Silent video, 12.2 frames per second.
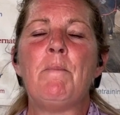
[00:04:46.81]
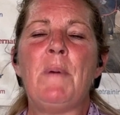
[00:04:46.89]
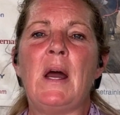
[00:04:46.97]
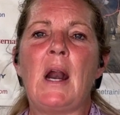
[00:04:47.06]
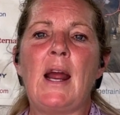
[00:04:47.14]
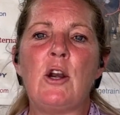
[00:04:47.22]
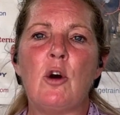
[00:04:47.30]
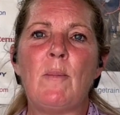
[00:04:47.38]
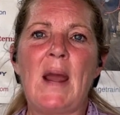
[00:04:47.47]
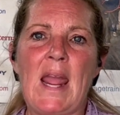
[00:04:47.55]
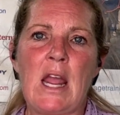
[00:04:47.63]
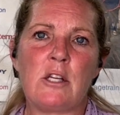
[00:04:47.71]
But I know
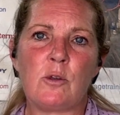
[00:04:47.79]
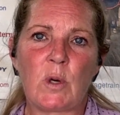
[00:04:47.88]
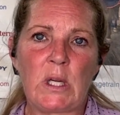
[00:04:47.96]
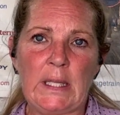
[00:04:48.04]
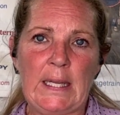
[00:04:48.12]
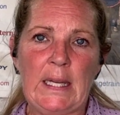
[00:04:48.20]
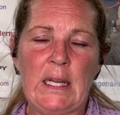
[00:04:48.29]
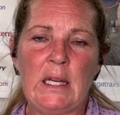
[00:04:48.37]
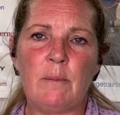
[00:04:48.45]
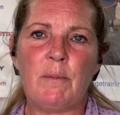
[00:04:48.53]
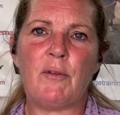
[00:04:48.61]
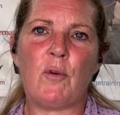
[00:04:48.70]
my hands were
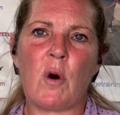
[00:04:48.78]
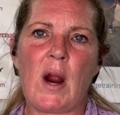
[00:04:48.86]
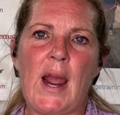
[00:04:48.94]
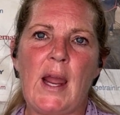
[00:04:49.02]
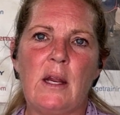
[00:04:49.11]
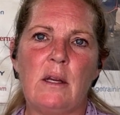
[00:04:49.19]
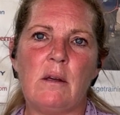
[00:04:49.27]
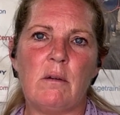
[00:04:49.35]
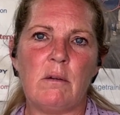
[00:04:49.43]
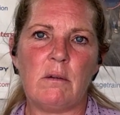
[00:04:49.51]
clean before I